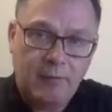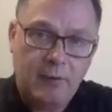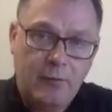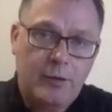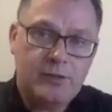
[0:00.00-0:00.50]
If
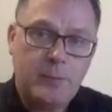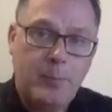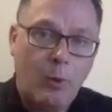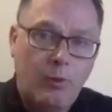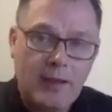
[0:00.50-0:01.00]
you can see
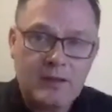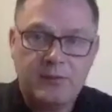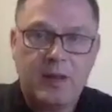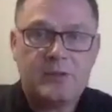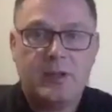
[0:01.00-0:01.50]
both ends of
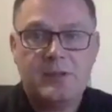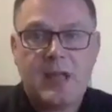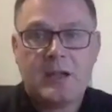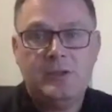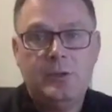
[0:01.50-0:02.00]
that
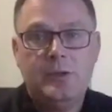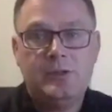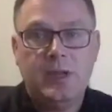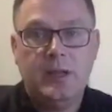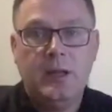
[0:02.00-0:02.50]
transaction, you can
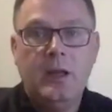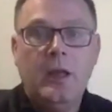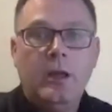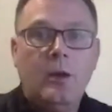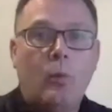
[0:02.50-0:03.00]
see,
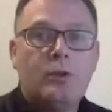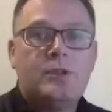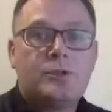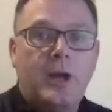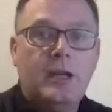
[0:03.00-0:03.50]
what's a
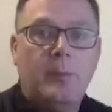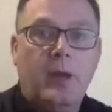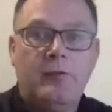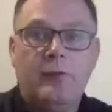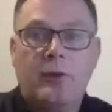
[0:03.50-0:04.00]
trader paying
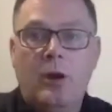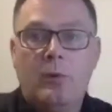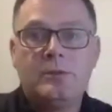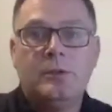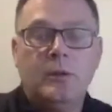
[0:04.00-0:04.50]
for a car,
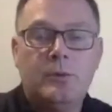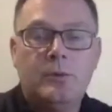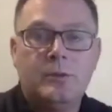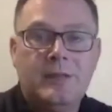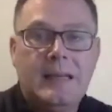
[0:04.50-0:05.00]
what's
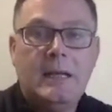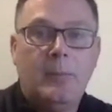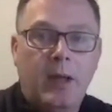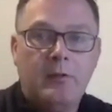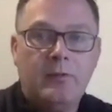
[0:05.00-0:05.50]
a dealer
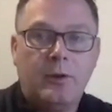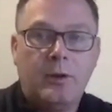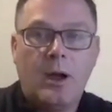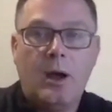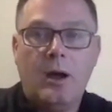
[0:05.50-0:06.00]
paying for a
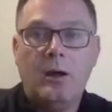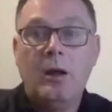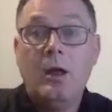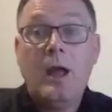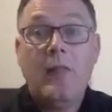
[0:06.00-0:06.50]
car,
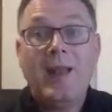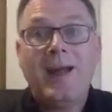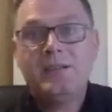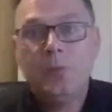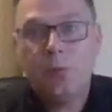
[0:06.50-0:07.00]
and then
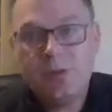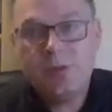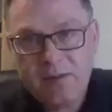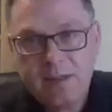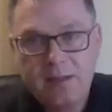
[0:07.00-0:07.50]
actually what's he
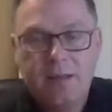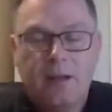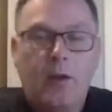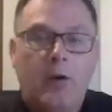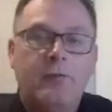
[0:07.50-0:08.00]
advertising that
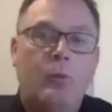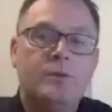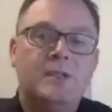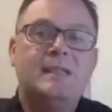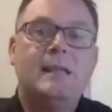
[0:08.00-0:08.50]
car for, what's
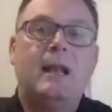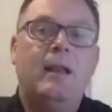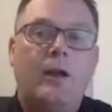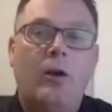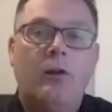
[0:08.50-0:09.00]
he selling
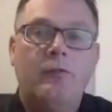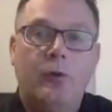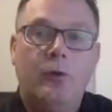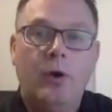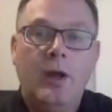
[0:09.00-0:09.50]
that car
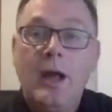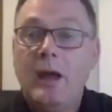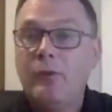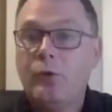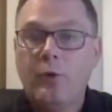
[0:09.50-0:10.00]
for,
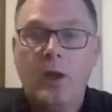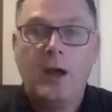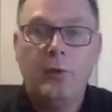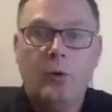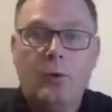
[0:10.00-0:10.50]
either online
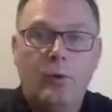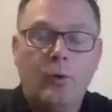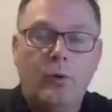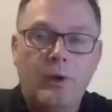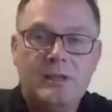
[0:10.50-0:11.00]

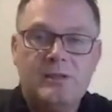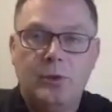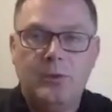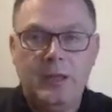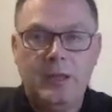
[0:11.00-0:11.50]
or in store.
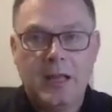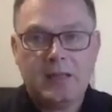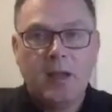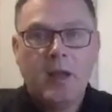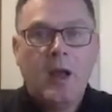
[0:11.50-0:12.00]
Then you get
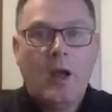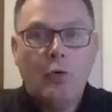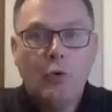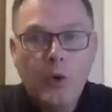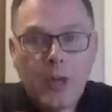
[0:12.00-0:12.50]
a
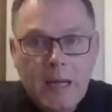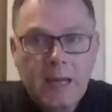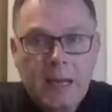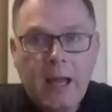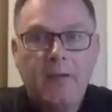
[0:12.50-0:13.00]
really
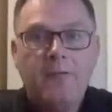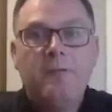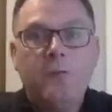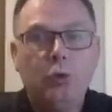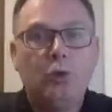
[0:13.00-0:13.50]
kind of
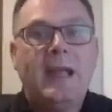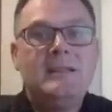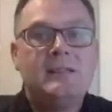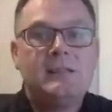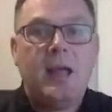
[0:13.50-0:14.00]
full data
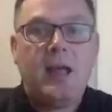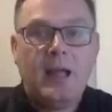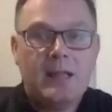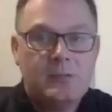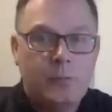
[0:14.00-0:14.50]
set
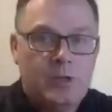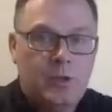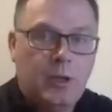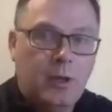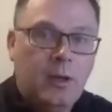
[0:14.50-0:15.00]
against which you
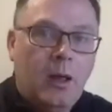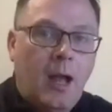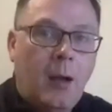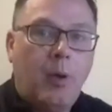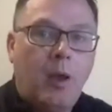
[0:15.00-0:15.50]
can
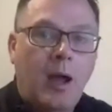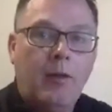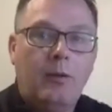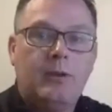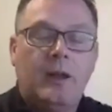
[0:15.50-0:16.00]
apply
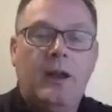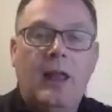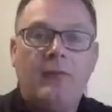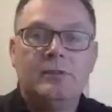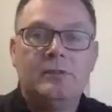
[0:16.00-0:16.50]
those kind of
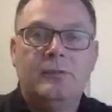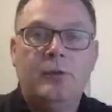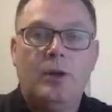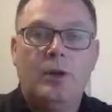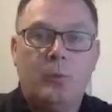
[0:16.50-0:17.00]
levels of
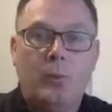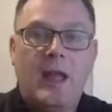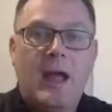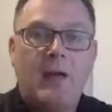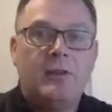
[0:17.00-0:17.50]
knowledge that we
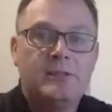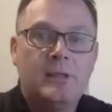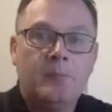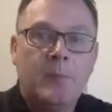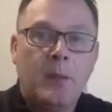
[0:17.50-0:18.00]
have as
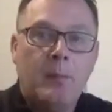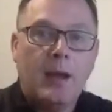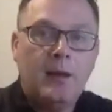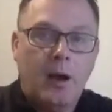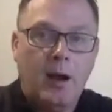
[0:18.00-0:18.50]

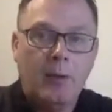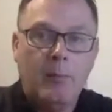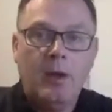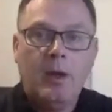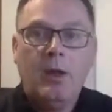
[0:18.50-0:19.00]
Mannheim
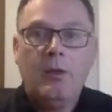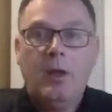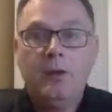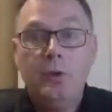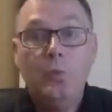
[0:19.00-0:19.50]

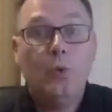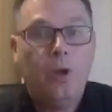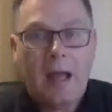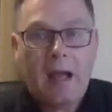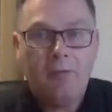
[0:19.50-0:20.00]
and you wouldn't
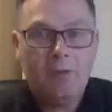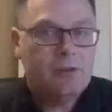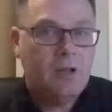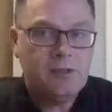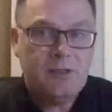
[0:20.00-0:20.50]
have as
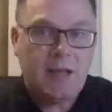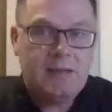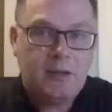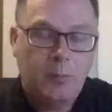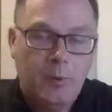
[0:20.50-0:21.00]
a data
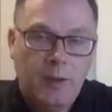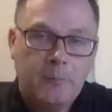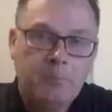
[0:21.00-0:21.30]
company.